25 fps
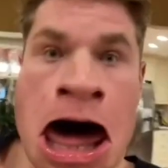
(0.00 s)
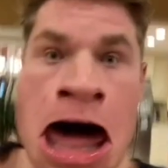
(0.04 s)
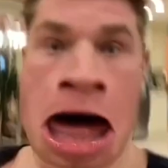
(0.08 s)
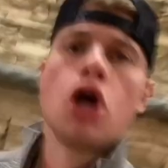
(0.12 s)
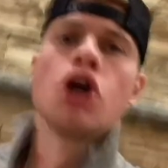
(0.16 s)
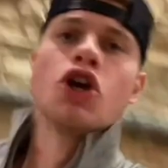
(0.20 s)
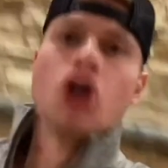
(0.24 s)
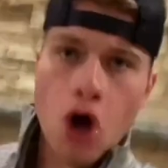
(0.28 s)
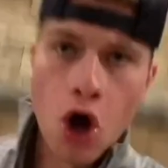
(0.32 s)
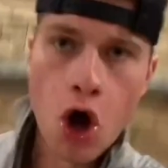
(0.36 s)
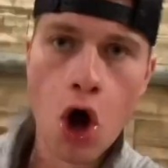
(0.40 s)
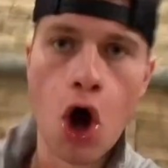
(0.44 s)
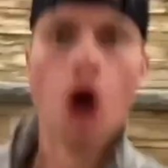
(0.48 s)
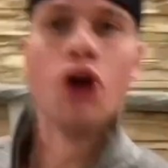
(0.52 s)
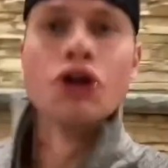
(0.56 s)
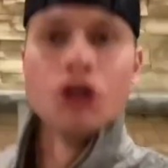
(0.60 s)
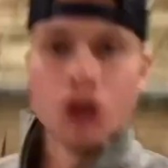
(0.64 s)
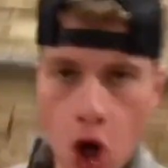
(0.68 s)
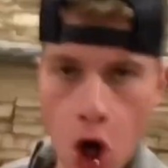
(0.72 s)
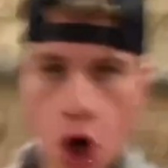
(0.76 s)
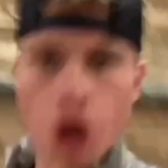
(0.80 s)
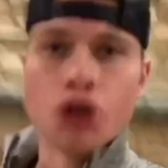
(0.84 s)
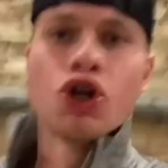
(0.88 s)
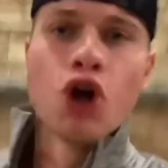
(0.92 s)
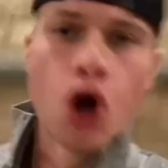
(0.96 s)
Good,
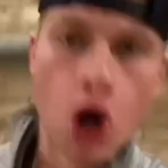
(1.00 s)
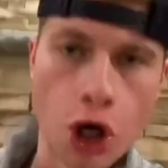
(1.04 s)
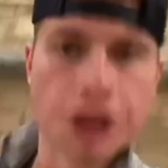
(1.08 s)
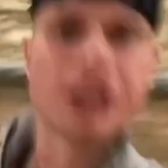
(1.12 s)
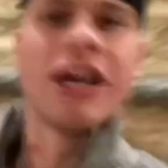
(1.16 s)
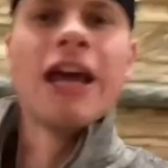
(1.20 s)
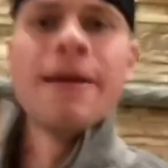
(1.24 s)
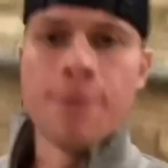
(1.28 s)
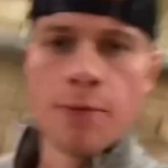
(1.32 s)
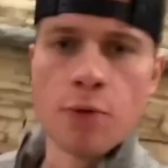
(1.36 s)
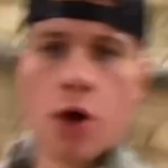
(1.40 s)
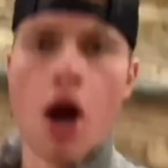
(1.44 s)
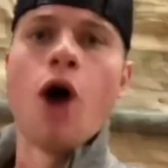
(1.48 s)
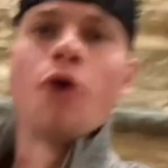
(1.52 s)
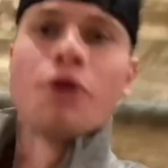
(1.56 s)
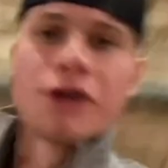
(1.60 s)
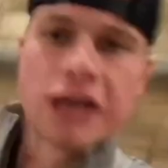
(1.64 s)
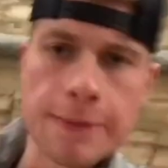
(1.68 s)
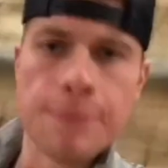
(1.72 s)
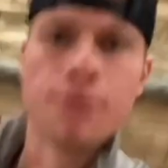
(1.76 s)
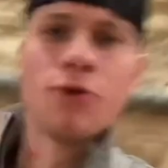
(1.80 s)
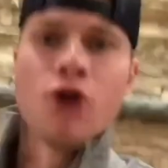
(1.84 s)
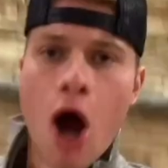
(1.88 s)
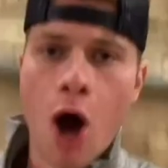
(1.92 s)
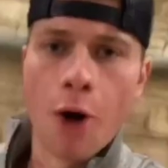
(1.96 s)
good, good. Keep them going, keep
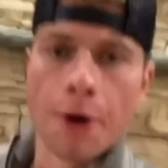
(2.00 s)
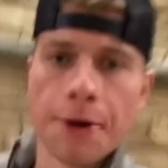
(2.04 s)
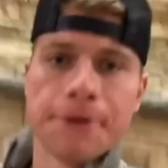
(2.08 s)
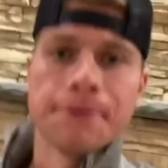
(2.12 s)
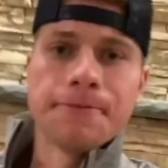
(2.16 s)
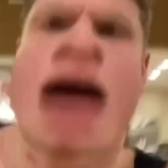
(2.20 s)
them going.